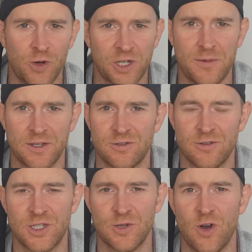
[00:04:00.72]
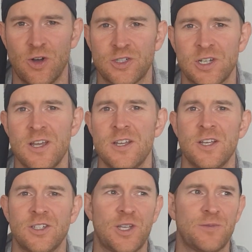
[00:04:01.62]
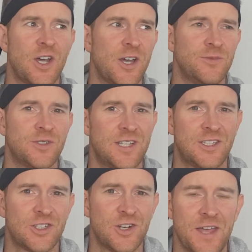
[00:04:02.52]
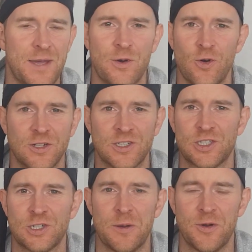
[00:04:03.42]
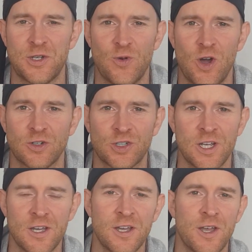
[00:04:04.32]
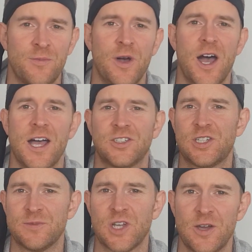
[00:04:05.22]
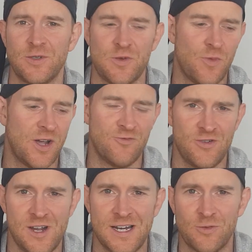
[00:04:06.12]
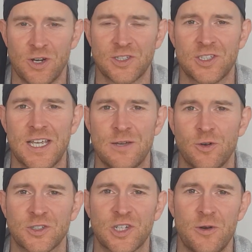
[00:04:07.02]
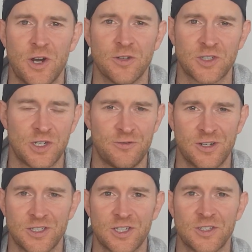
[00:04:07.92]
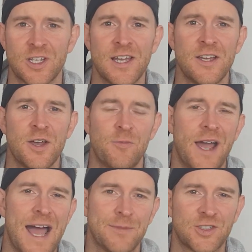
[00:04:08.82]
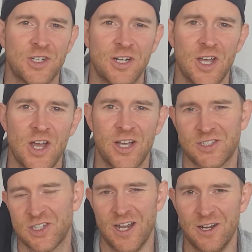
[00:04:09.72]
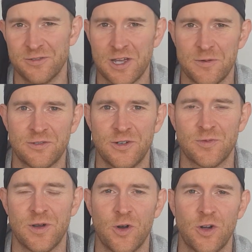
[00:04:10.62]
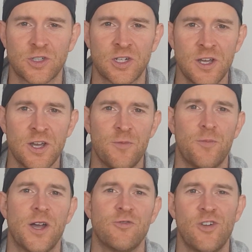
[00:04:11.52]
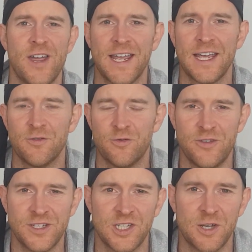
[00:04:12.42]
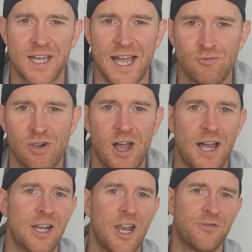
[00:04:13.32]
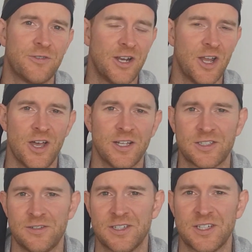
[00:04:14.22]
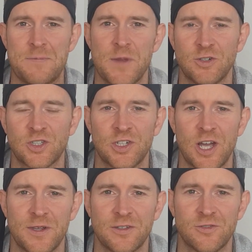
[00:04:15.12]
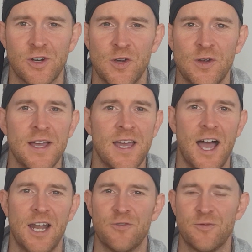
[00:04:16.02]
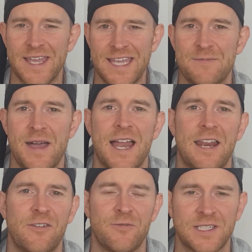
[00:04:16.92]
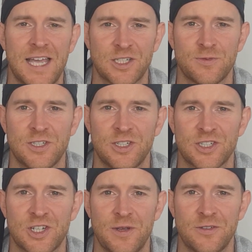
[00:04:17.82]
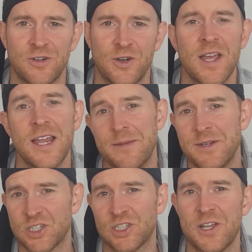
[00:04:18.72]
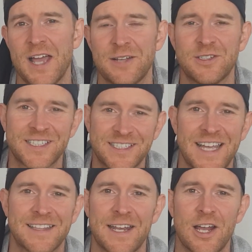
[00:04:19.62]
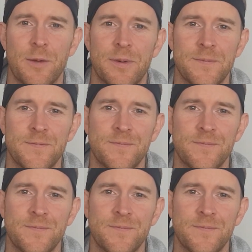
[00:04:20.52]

want coming through to your watch. Sometimes they're just not that important to show up on your watch, but sometimes you might really want to see what's going on. So for instance, my Amazon alerts, I love coming through to my watch. My Ring video camera, I love alerts if there's any motion coming through. I love my email, I love my text messages coming through. Let me just show you how to set that up.